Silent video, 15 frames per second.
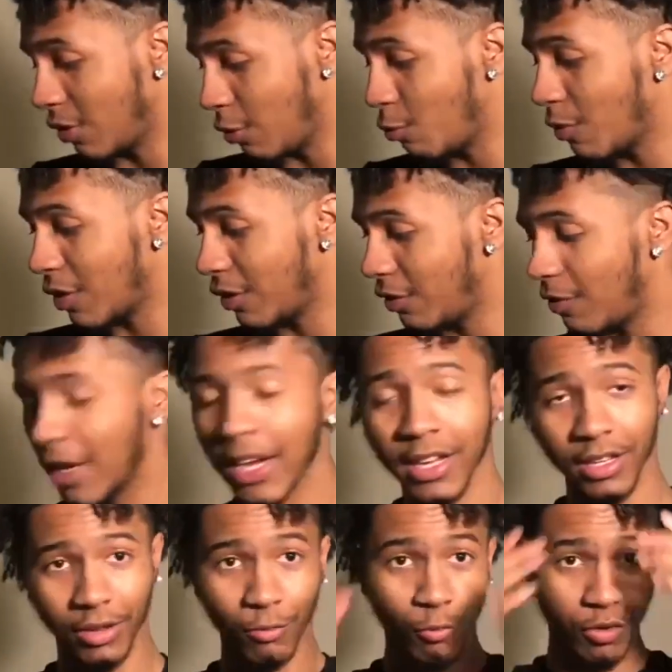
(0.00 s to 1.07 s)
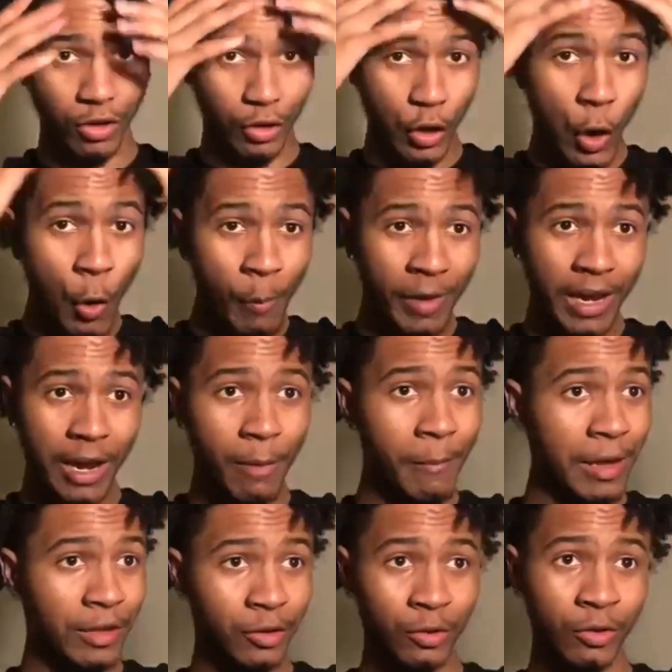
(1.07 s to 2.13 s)
You want to do that. You want to comb it out,
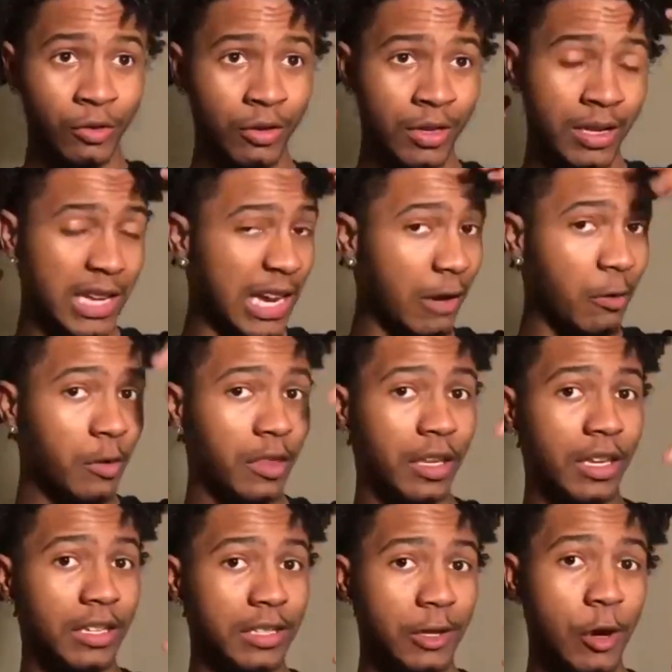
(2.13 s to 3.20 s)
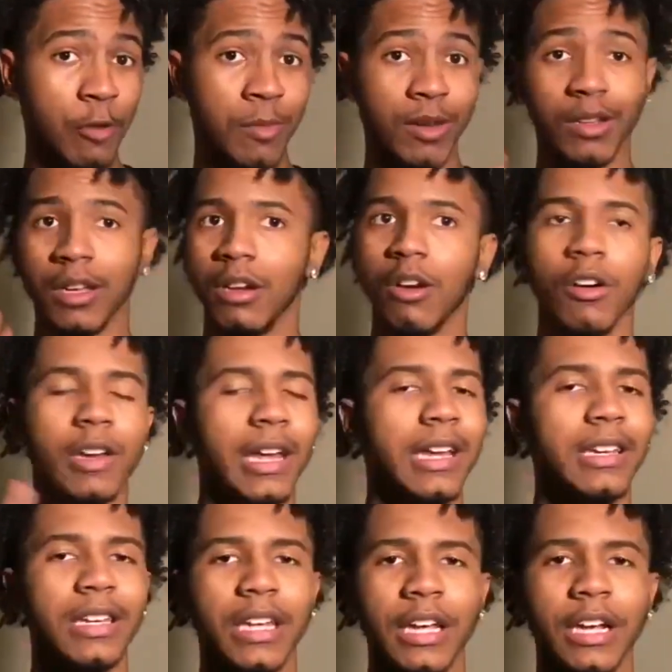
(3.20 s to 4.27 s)
make sure everything is combed out, get all
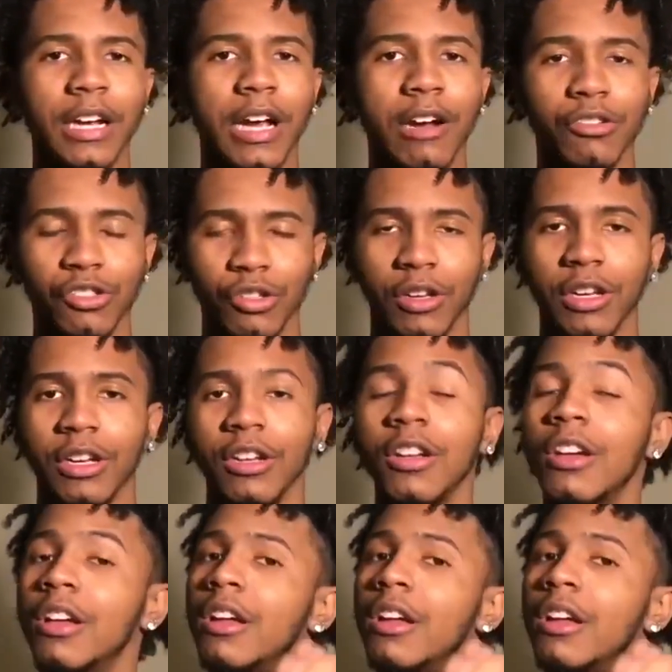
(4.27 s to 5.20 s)
that dead hair out your hair.